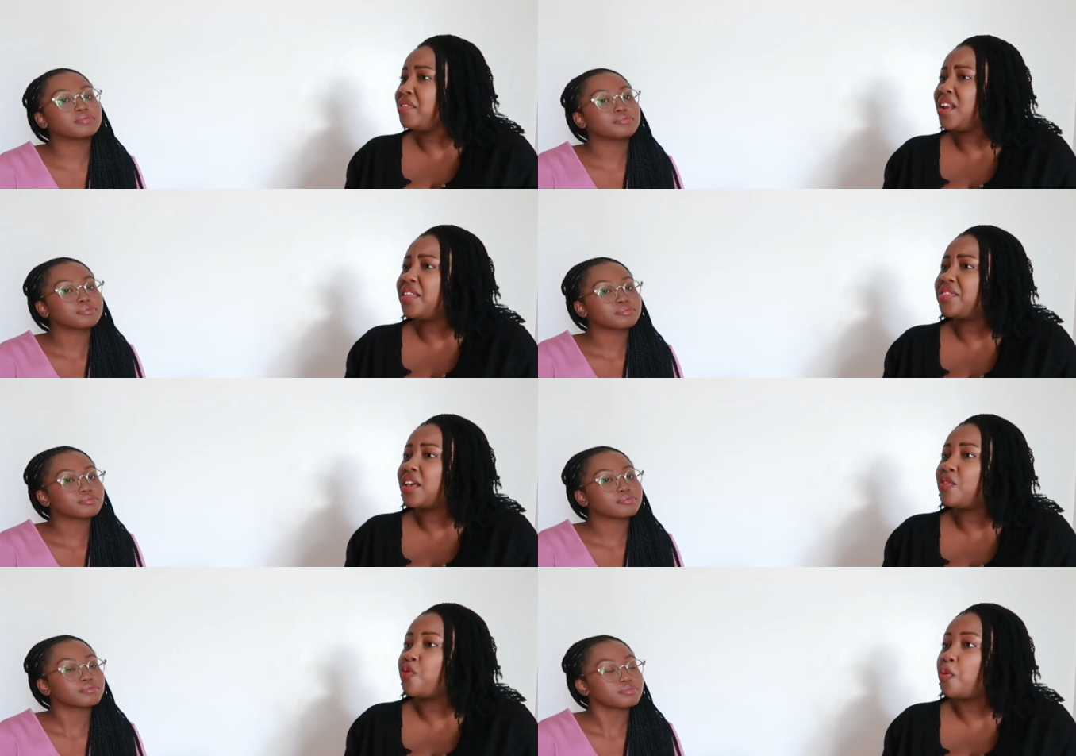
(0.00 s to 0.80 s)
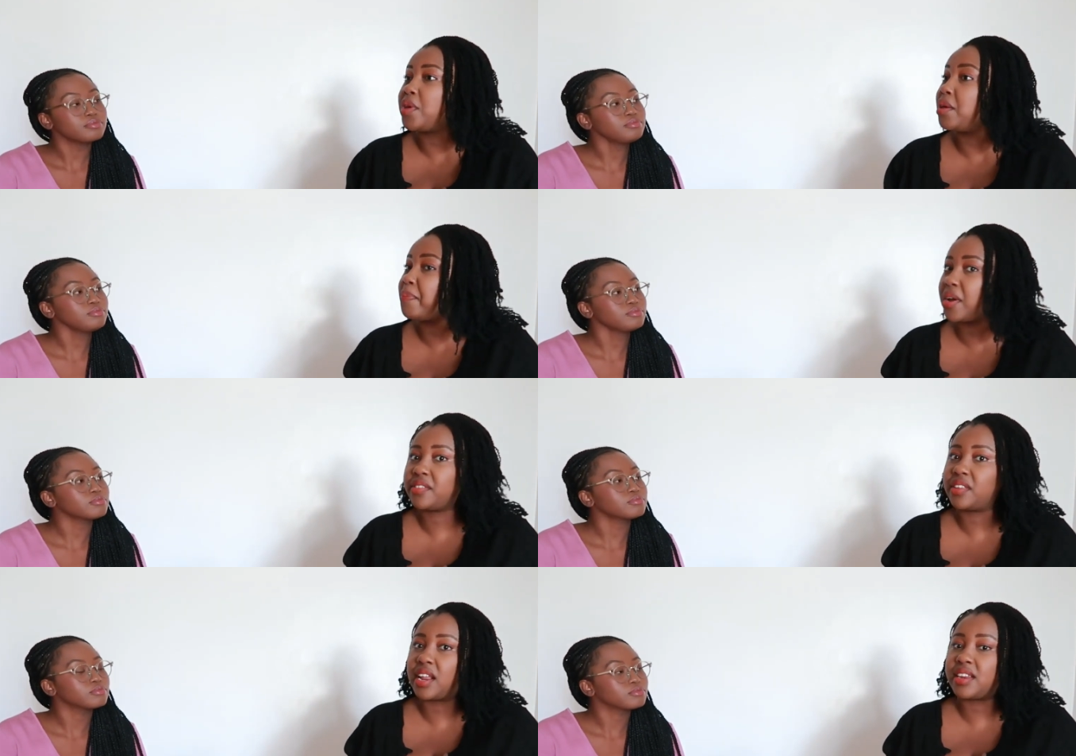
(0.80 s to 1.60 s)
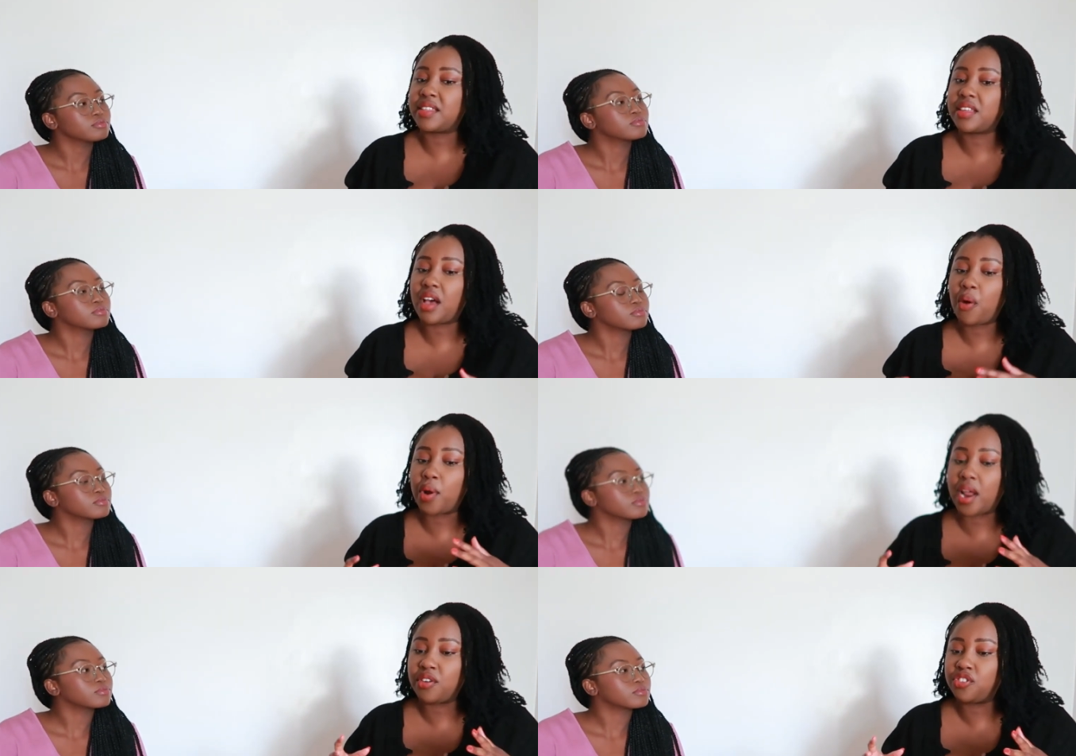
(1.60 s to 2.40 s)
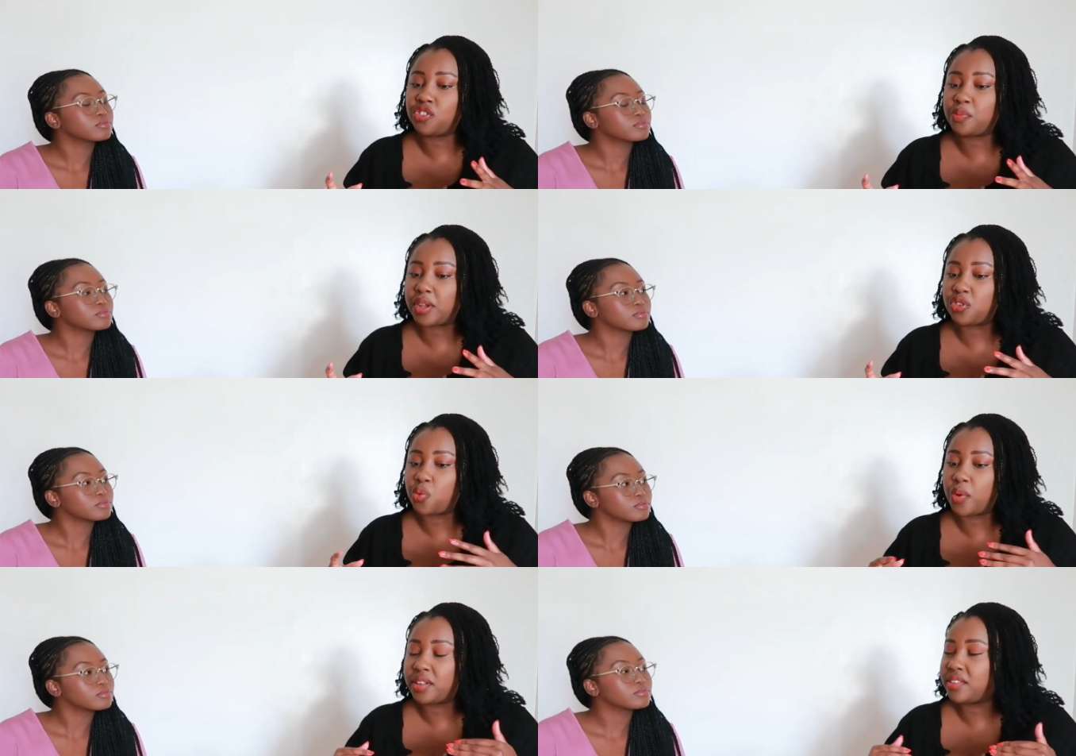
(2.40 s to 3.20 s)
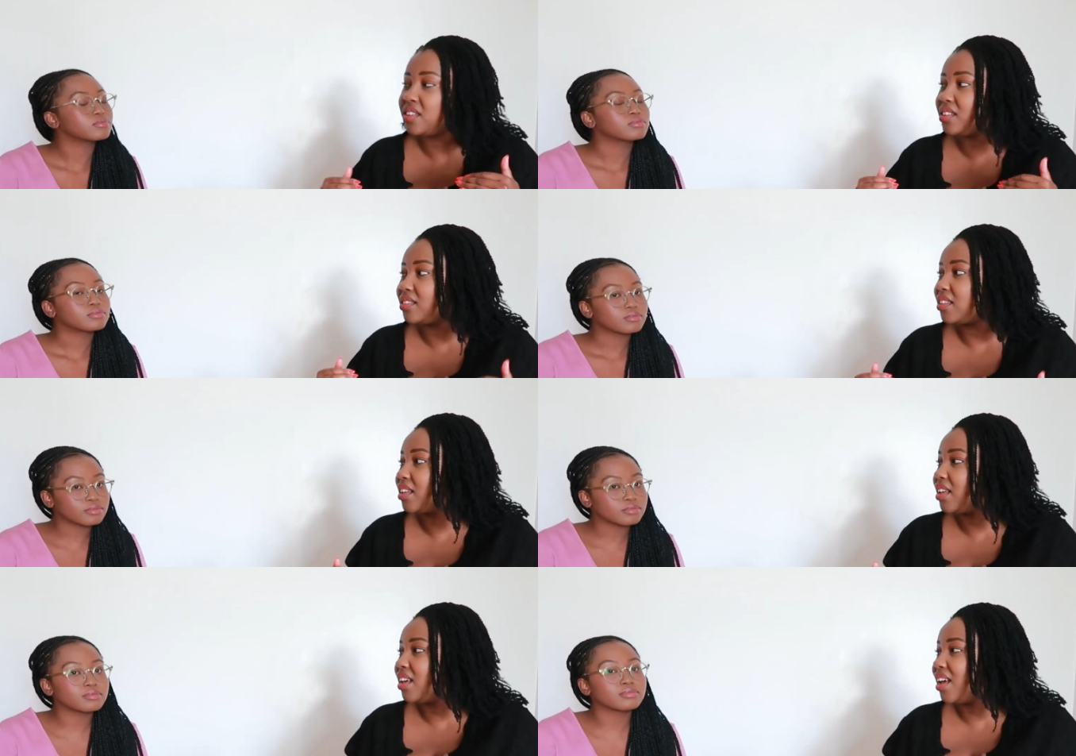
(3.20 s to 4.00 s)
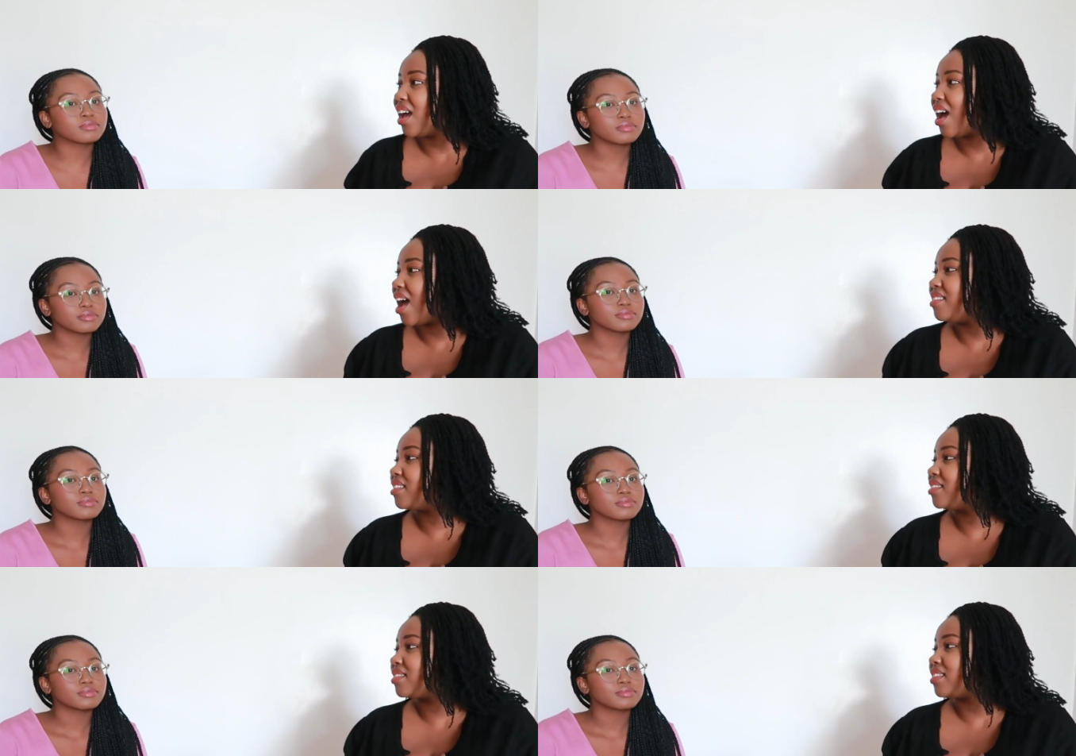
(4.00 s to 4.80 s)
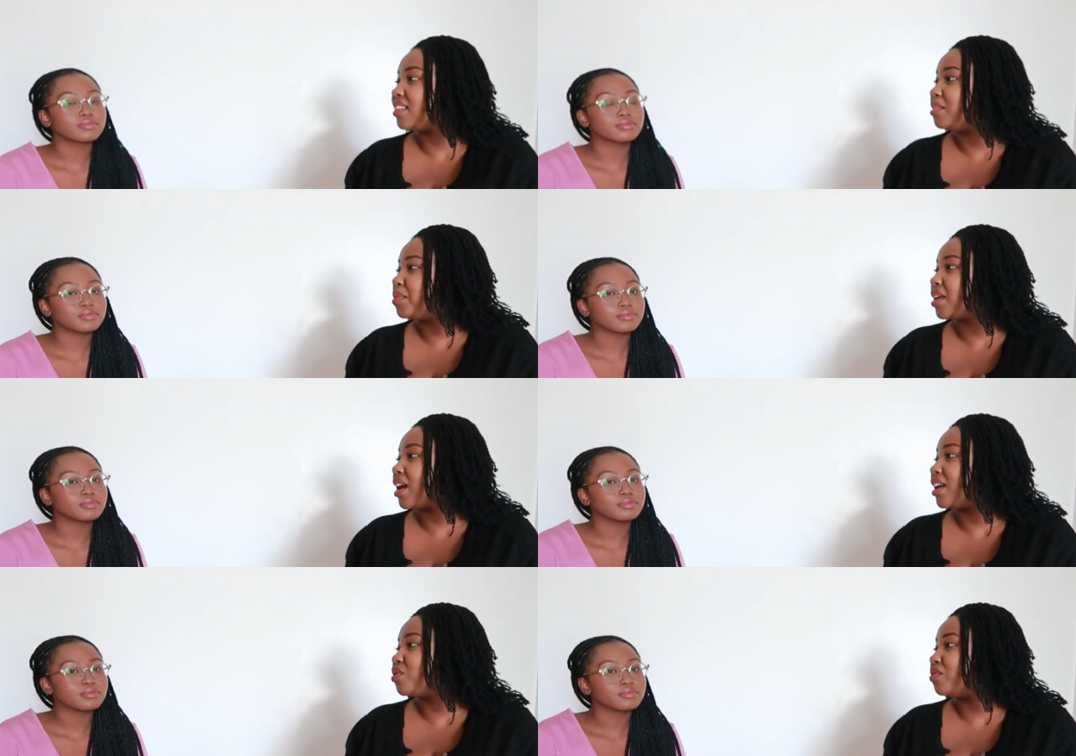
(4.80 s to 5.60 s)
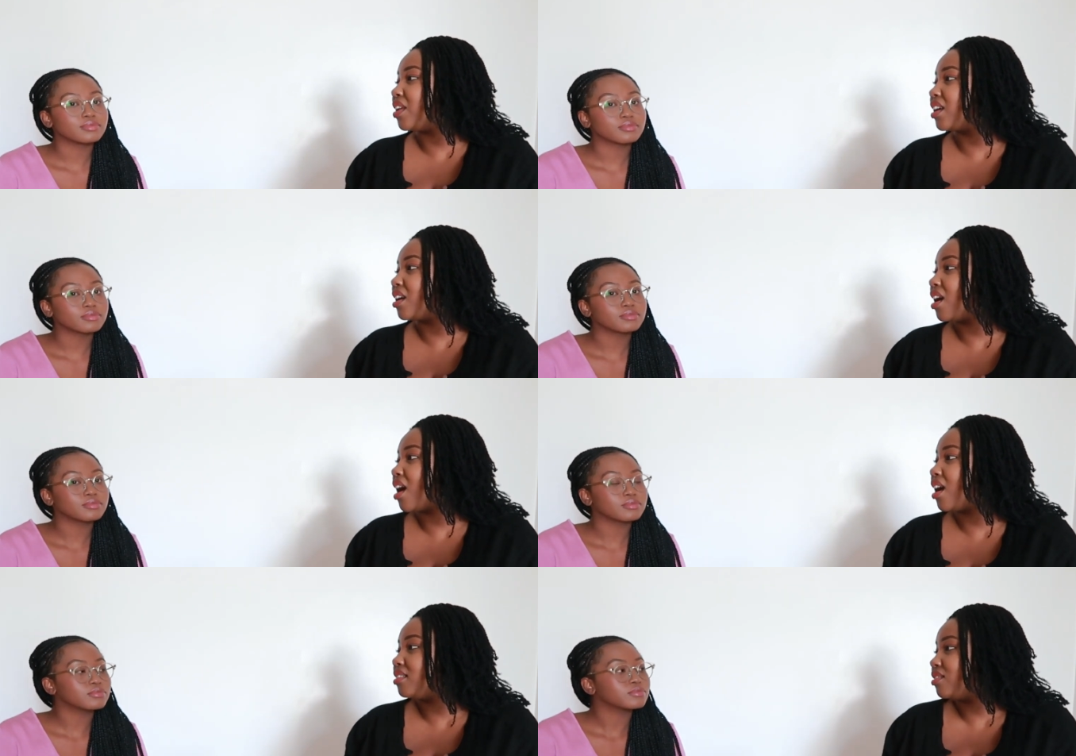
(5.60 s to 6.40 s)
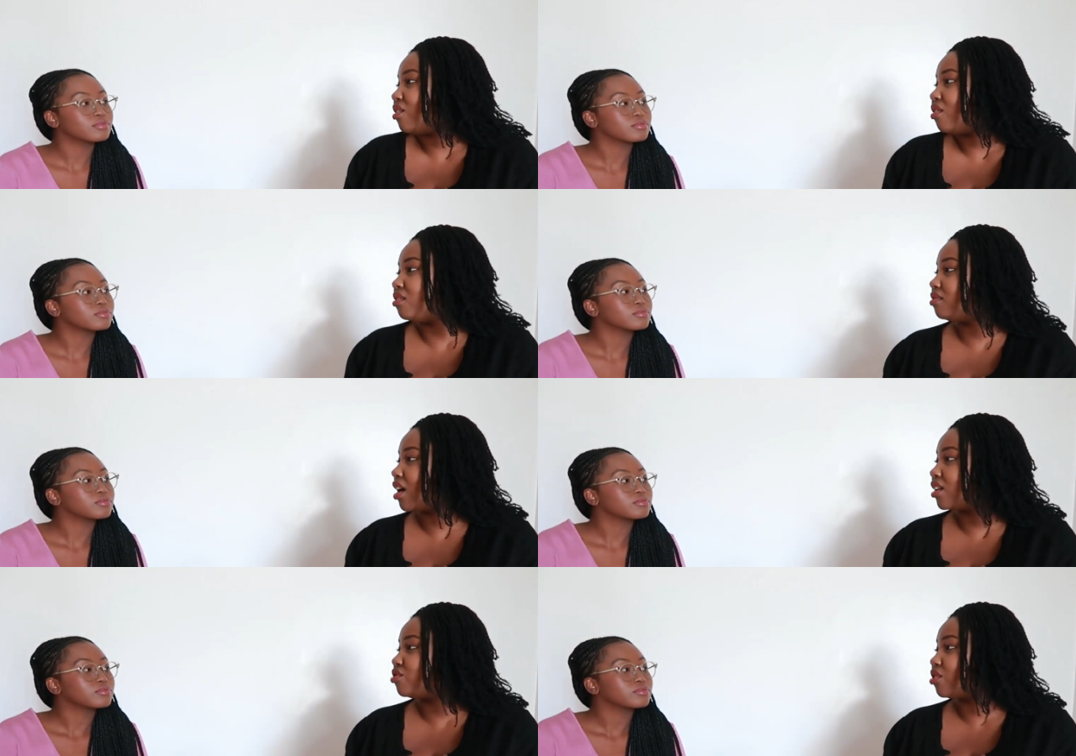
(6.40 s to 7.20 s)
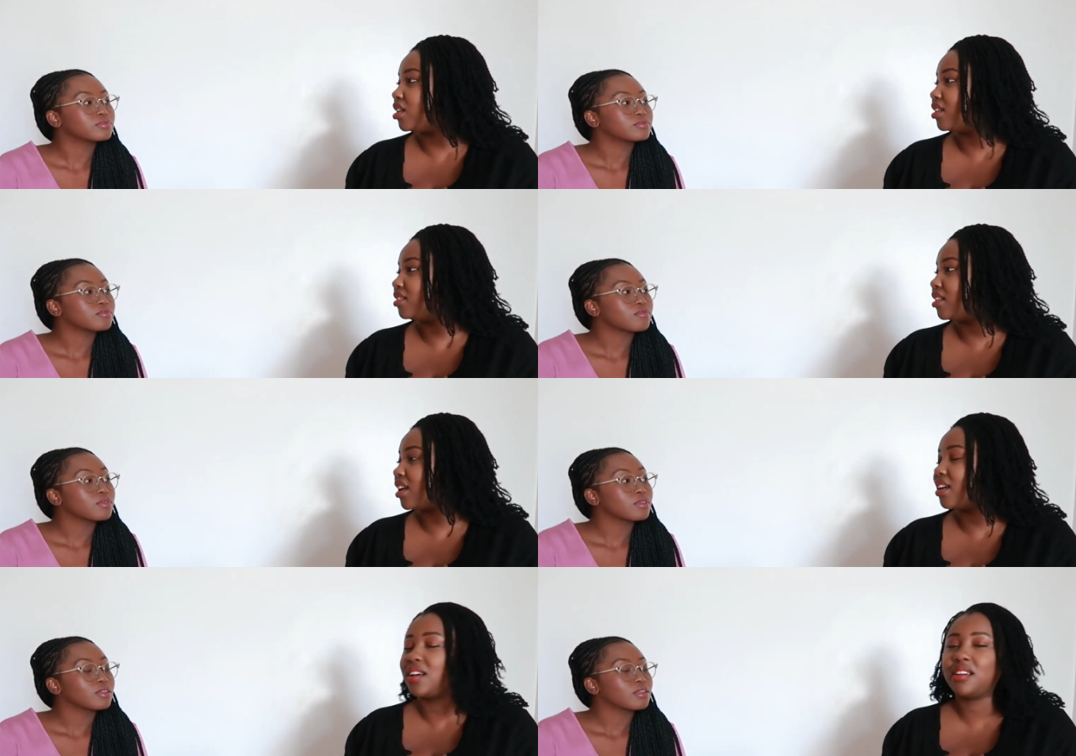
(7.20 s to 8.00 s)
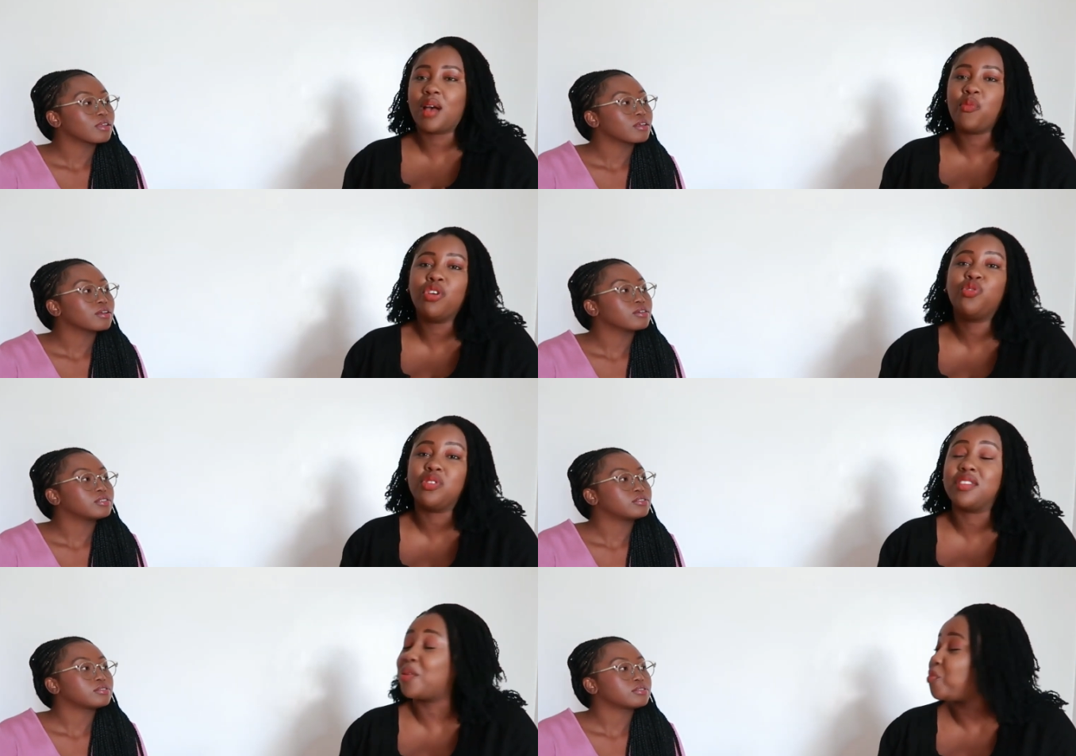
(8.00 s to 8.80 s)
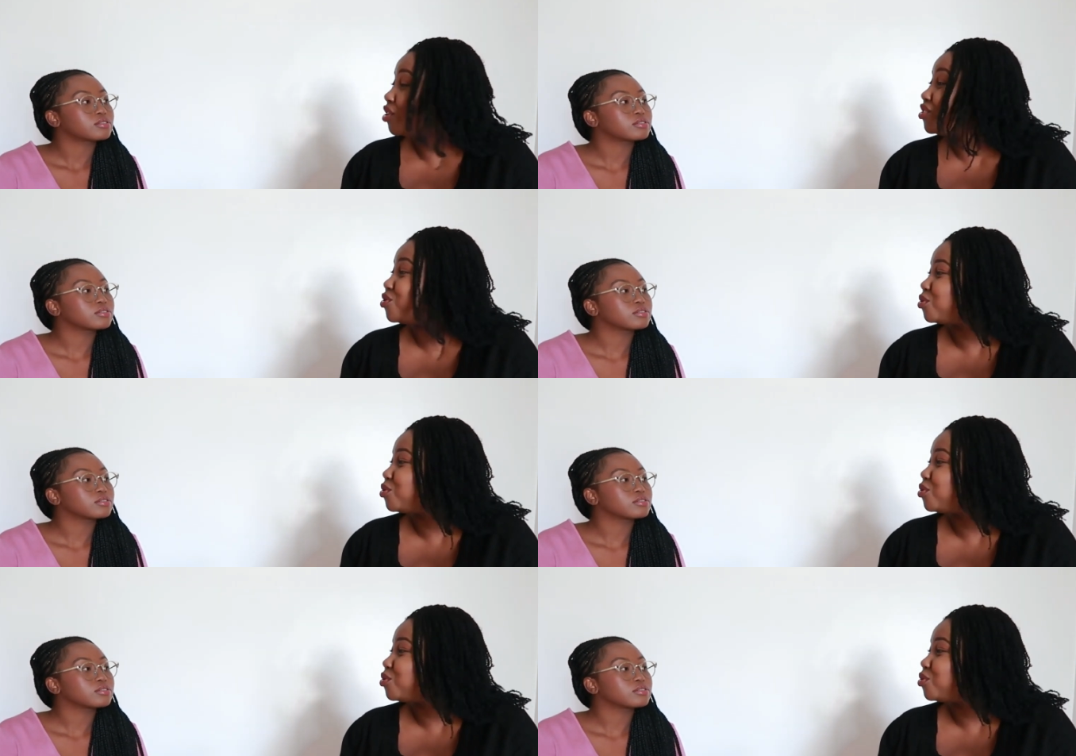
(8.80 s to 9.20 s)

Speaker 1: Then I think for me personally, I think when I reached my 20s, mm-hmm. I just started being kind of like, no, actually, like, I'm going to disappoint